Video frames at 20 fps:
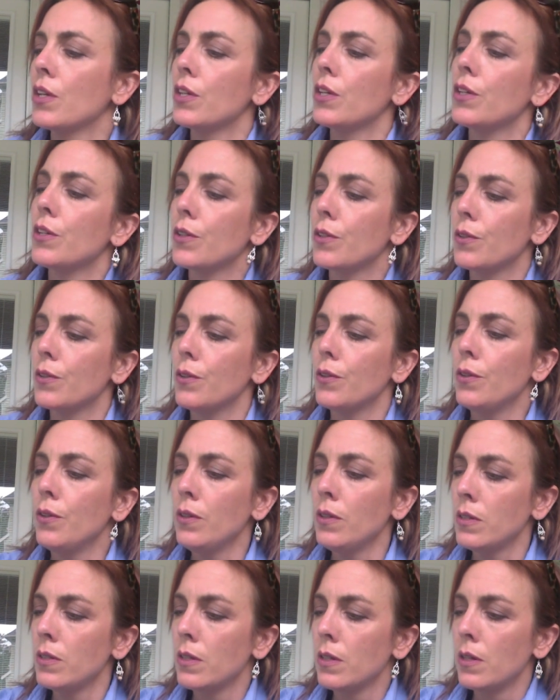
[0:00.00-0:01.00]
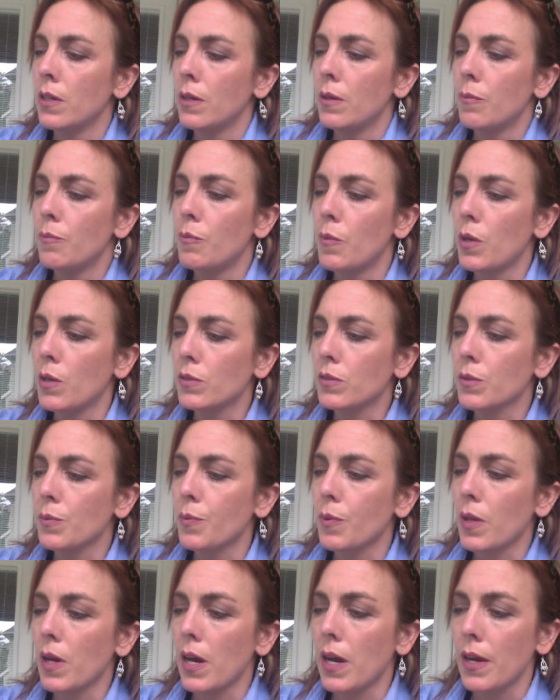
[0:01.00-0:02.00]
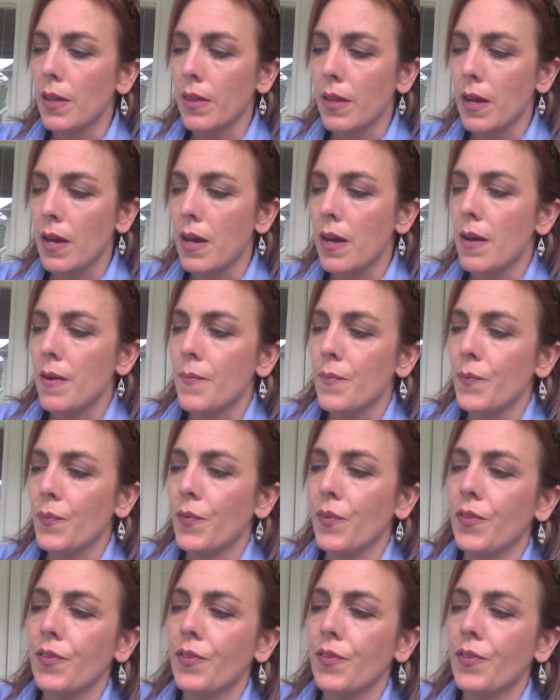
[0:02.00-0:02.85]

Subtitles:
You multiply them.